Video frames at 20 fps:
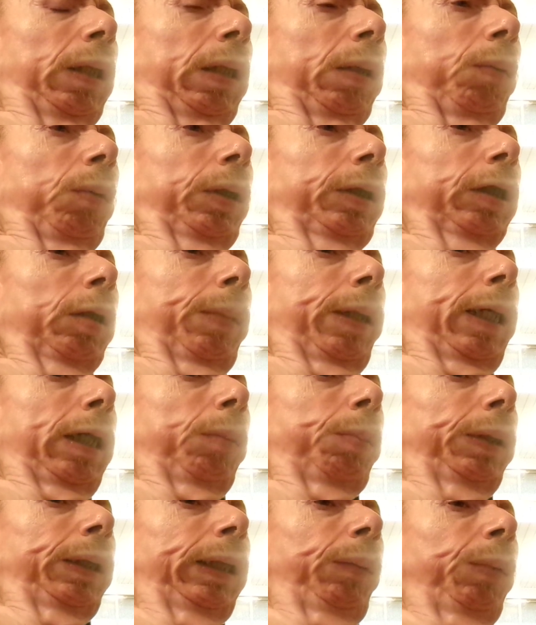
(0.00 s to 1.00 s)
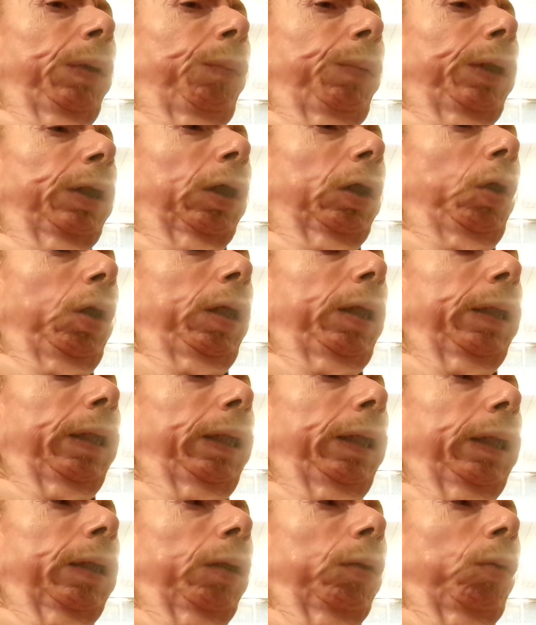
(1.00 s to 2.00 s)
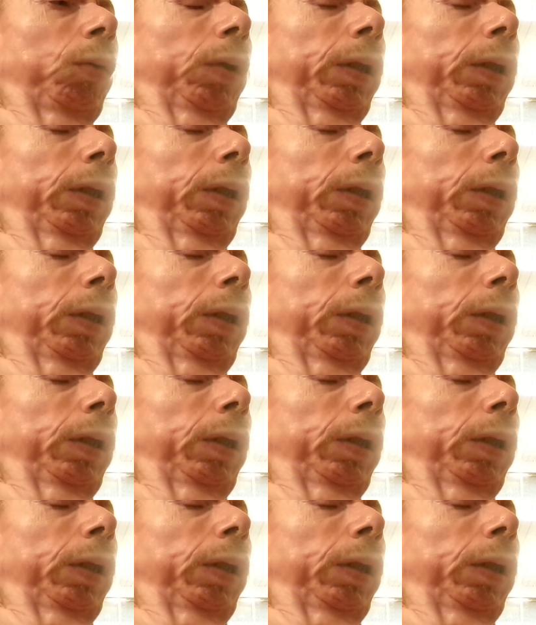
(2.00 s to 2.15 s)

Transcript: it's too evil. You know what I mean?